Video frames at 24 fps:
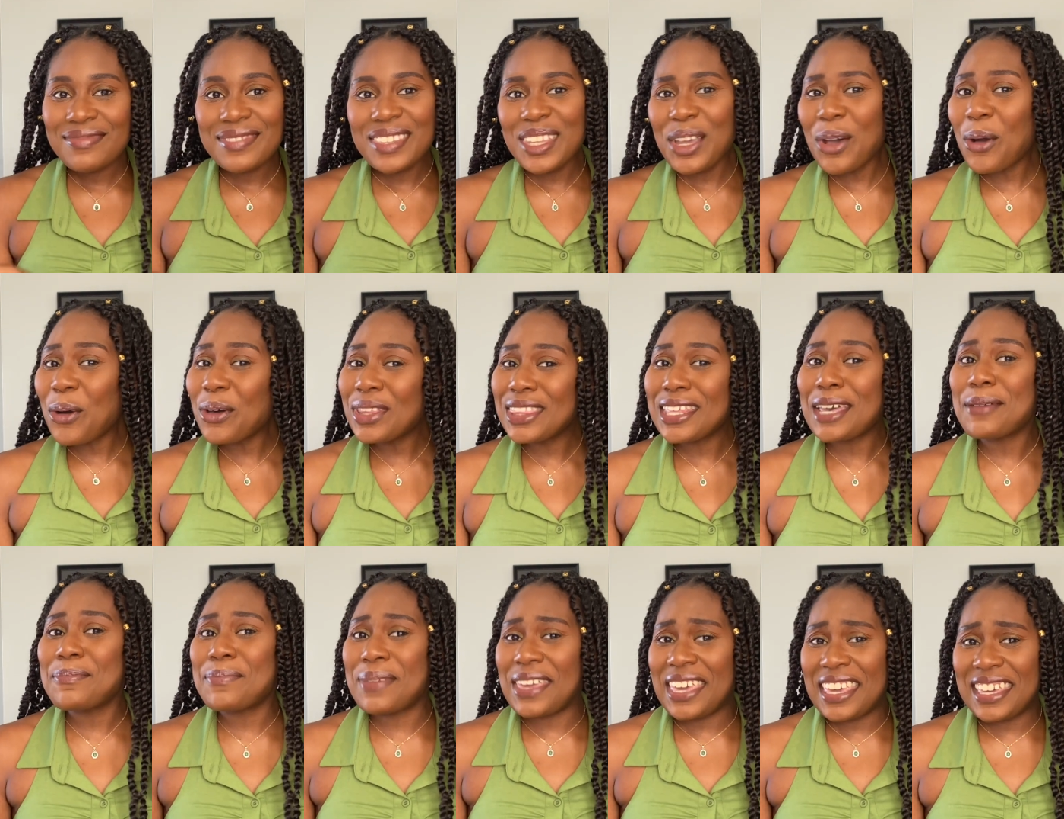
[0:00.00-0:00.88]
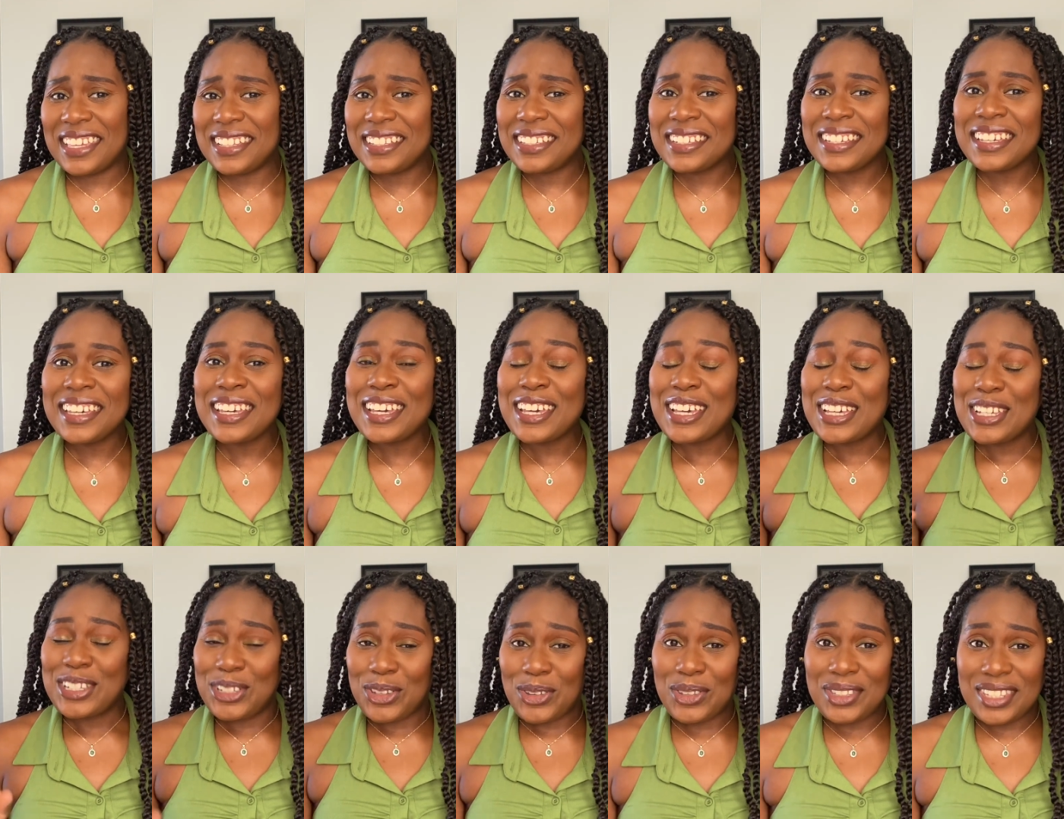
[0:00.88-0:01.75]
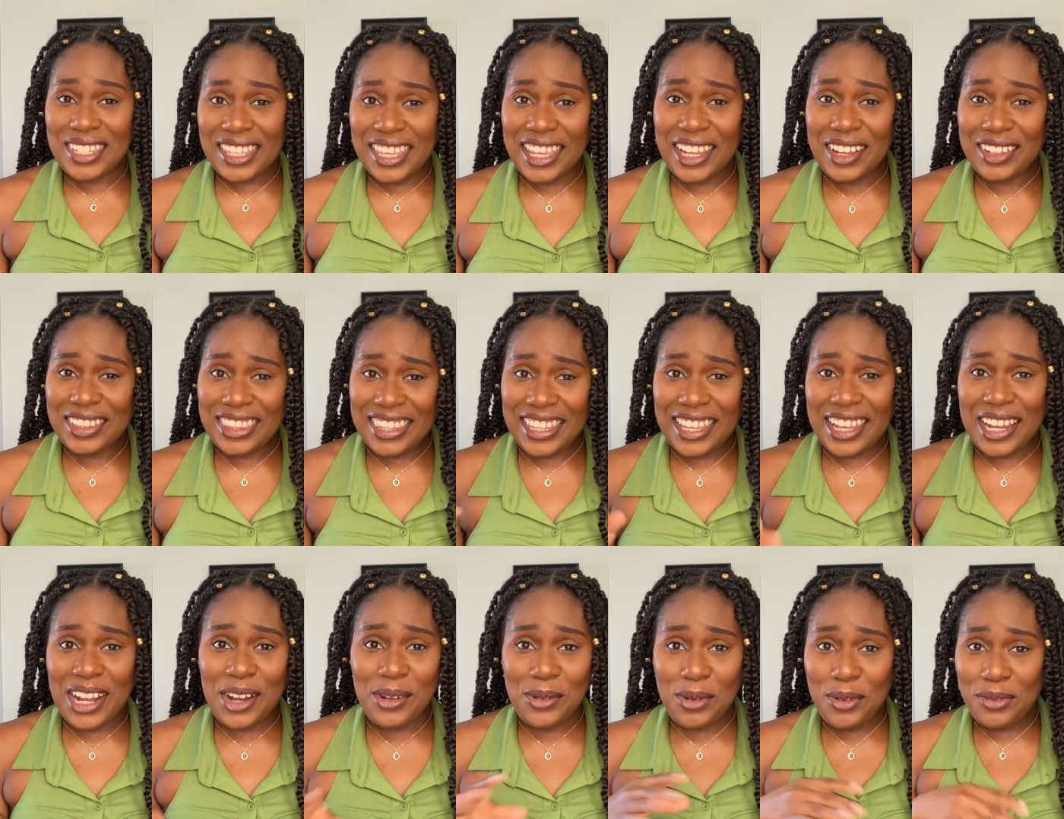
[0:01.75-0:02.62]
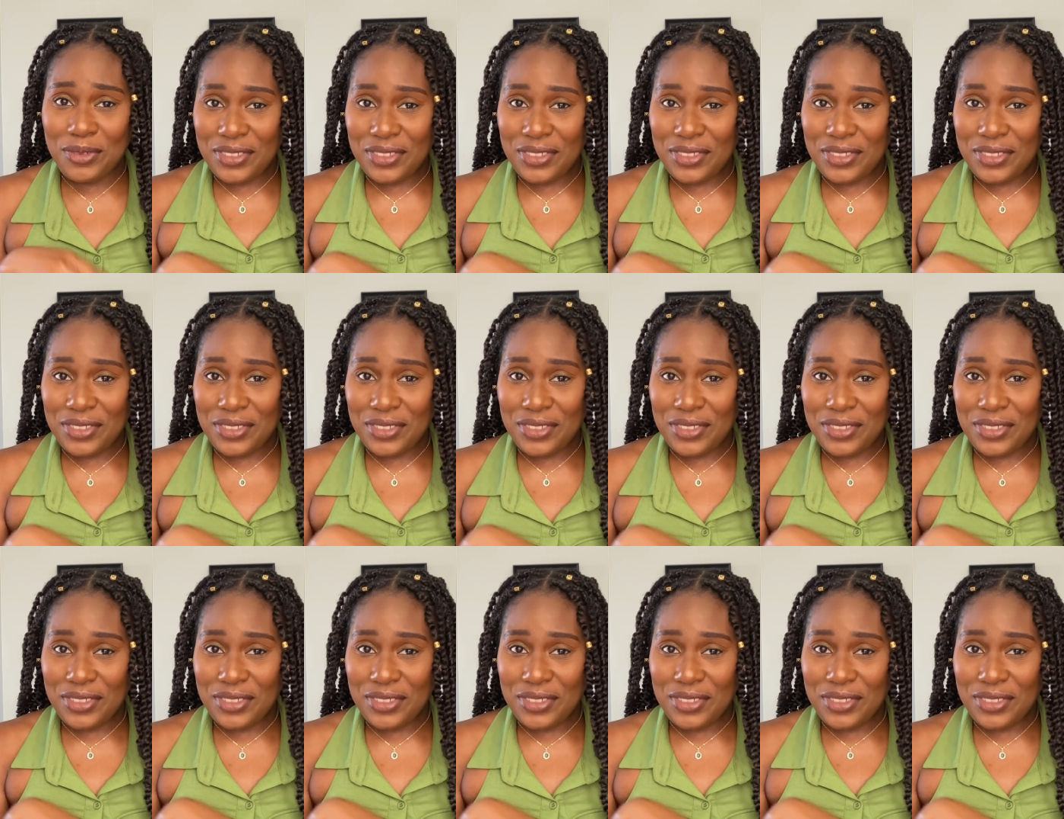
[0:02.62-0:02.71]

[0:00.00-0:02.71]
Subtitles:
all that pain just to get the hair off